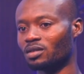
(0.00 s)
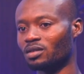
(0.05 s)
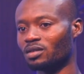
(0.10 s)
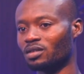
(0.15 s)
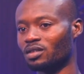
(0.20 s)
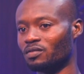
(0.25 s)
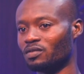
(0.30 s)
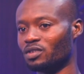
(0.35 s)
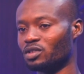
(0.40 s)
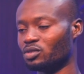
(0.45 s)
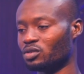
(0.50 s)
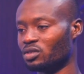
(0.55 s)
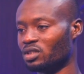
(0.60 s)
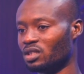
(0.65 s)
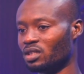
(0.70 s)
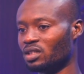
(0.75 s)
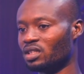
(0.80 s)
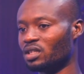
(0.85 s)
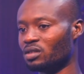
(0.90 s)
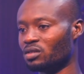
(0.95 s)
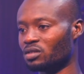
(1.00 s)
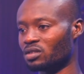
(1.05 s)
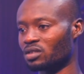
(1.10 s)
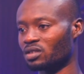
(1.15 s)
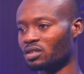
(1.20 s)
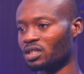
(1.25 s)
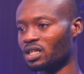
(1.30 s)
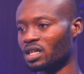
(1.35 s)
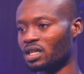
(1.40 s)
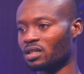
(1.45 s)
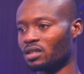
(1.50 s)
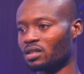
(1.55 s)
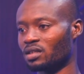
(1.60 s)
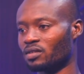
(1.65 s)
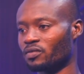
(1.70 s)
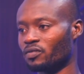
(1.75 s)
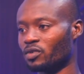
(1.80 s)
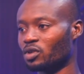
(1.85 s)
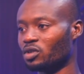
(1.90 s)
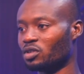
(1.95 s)
give into details,
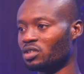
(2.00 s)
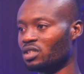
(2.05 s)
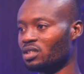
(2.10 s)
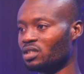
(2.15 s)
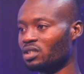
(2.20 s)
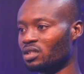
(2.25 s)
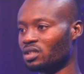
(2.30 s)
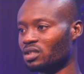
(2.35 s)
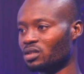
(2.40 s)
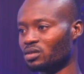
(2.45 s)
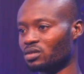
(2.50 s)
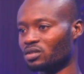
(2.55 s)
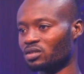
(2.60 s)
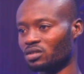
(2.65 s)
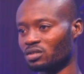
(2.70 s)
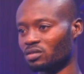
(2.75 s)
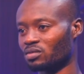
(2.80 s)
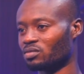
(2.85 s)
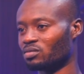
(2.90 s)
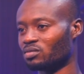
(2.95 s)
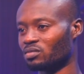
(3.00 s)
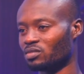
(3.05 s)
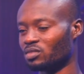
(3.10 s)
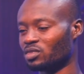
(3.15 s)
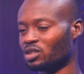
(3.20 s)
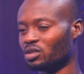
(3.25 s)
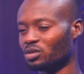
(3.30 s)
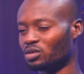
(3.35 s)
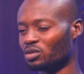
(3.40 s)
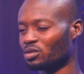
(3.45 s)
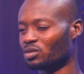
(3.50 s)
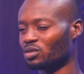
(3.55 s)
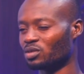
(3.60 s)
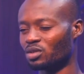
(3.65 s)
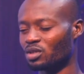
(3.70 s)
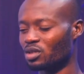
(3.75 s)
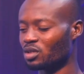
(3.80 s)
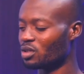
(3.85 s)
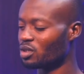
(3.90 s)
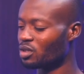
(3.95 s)
like follow the details,
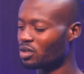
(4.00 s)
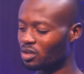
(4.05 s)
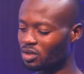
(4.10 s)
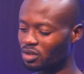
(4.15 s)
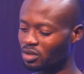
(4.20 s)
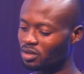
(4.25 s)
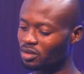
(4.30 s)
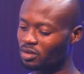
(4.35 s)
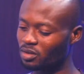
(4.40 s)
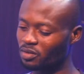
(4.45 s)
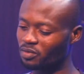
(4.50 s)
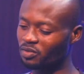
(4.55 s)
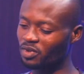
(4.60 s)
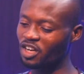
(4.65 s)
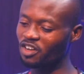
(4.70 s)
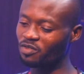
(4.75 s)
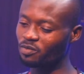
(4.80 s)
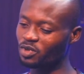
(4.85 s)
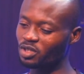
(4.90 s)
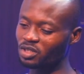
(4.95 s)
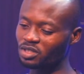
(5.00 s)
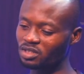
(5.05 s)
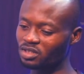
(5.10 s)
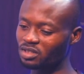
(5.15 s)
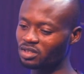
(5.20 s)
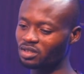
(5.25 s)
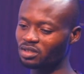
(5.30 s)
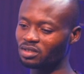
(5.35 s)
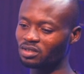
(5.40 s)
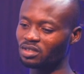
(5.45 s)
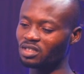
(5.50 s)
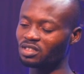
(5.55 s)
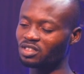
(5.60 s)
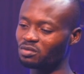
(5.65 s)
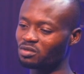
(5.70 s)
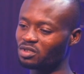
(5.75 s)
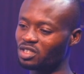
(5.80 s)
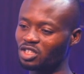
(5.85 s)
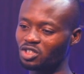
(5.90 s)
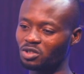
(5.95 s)
5.6
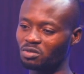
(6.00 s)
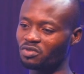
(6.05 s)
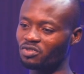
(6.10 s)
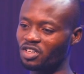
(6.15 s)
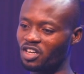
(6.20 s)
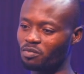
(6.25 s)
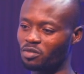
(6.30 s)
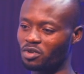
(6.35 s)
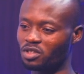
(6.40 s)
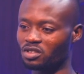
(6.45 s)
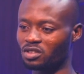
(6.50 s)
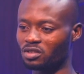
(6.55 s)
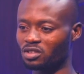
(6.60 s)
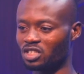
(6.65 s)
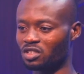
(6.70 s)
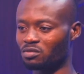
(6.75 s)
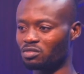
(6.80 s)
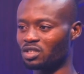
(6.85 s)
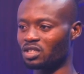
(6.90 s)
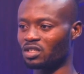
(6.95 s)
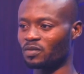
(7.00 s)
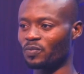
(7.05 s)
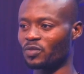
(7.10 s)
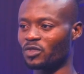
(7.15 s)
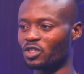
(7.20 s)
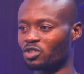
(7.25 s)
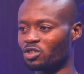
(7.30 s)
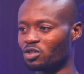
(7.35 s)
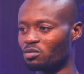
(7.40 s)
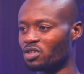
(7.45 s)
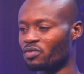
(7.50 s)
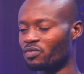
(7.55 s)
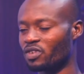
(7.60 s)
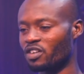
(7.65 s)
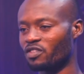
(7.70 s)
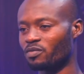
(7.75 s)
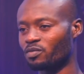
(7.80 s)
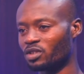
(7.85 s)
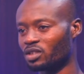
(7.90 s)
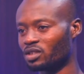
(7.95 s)
centimeter should be 5.6 centimeter. It shouldn't be
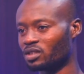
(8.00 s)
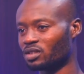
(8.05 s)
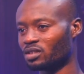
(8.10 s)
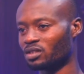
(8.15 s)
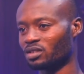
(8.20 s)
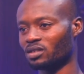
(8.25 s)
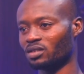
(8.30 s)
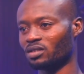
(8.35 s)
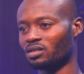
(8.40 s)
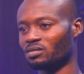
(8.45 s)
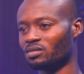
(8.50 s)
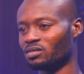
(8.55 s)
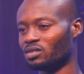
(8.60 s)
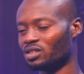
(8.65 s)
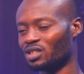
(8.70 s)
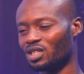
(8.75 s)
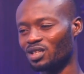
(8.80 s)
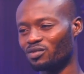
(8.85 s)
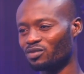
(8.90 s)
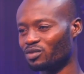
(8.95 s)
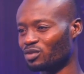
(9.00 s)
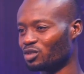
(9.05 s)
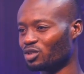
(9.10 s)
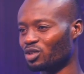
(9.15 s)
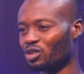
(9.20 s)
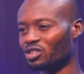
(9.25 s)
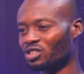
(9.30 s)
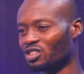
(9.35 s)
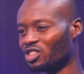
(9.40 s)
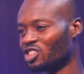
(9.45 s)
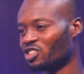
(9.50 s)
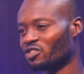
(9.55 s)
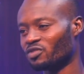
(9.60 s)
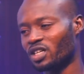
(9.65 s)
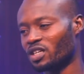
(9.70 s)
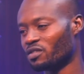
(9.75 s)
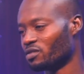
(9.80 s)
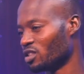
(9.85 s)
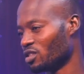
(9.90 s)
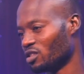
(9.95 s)
5.7 or
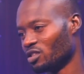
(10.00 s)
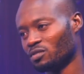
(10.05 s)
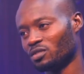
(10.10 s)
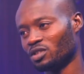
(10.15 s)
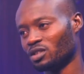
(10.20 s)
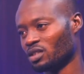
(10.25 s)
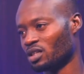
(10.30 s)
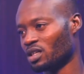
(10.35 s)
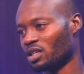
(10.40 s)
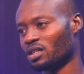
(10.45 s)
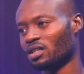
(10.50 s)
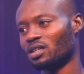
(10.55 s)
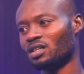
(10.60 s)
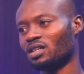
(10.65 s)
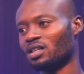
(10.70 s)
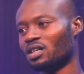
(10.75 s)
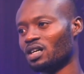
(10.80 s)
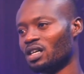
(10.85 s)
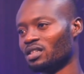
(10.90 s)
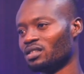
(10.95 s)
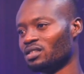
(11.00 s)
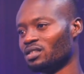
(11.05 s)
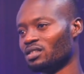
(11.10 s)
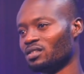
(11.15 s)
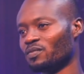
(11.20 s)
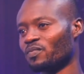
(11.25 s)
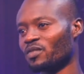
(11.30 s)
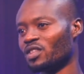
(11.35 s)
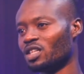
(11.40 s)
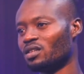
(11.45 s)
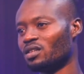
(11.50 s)
65 centimeter, as in.